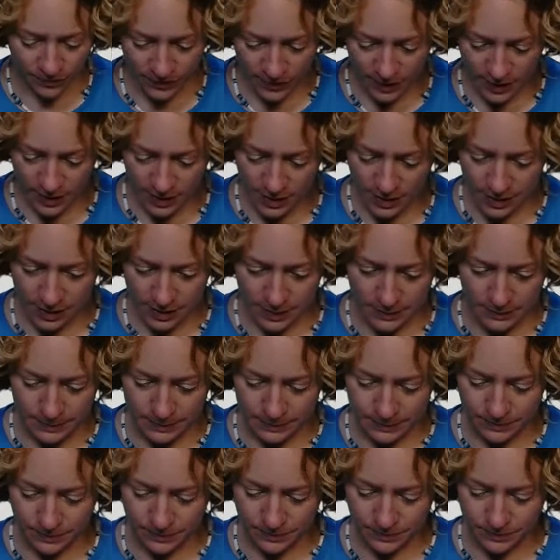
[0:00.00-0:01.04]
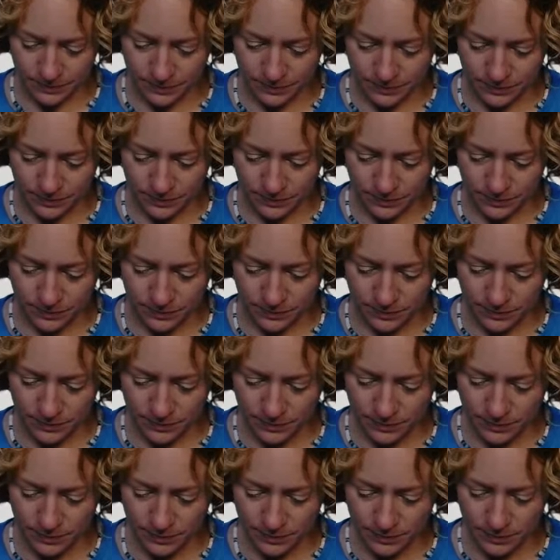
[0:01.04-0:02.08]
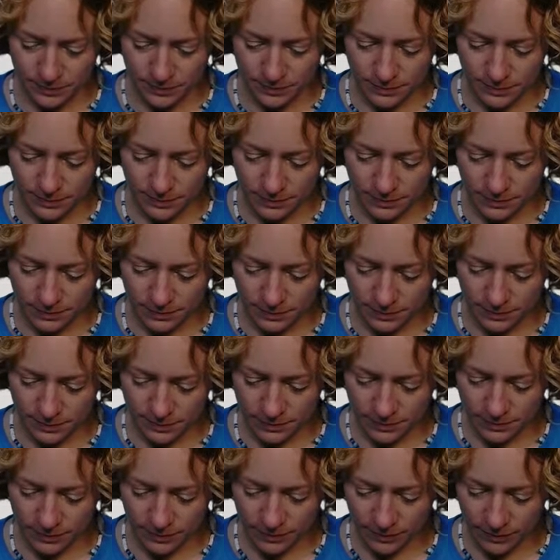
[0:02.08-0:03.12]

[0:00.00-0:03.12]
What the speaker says: (no one is talking)